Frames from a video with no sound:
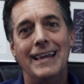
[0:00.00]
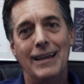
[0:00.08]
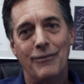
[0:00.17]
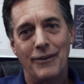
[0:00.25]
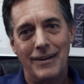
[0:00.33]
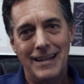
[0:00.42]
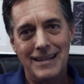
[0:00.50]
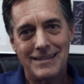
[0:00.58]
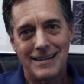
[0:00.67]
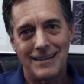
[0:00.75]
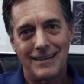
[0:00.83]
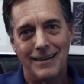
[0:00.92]
If there
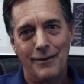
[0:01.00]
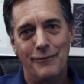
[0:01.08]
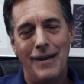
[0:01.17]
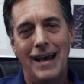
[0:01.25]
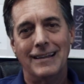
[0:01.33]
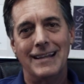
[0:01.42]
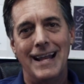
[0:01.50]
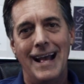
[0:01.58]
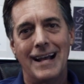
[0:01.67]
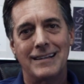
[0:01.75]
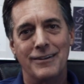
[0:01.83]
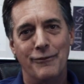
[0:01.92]
isn't a valid
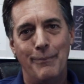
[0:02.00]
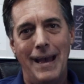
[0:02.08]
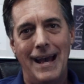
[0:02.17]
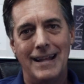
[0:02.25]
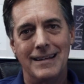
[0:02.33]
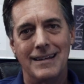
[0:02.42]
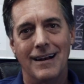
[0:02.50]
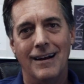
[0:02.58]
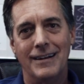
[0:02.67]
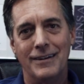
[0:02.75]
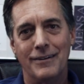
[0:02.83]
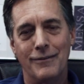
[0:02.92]
active patent
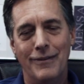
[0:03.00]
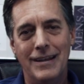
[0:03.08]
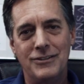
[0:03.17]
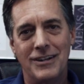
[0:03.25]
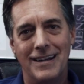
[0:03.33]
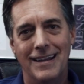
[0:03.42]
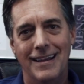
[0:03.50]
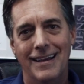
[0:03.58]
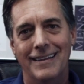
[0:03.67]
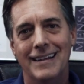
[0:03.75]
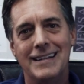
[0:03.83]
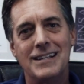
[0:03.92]
on your invention,
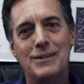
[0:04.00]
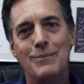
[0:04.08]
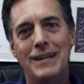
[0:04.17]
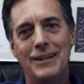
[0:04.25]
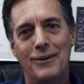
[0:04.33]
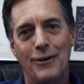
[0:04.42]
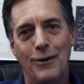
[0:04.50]
that doesn't mean you're